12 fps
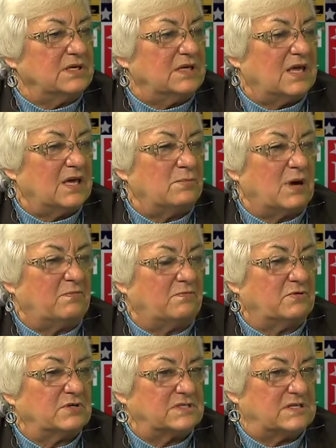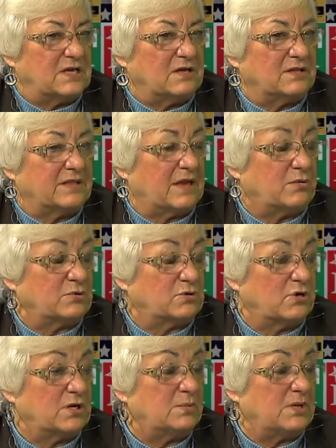came up for sale, that it was
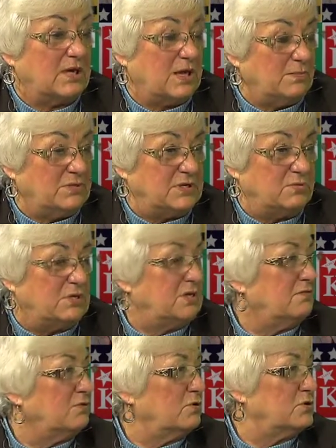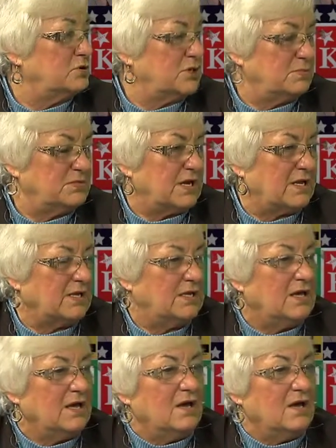going to be empty, we of course jumped on it.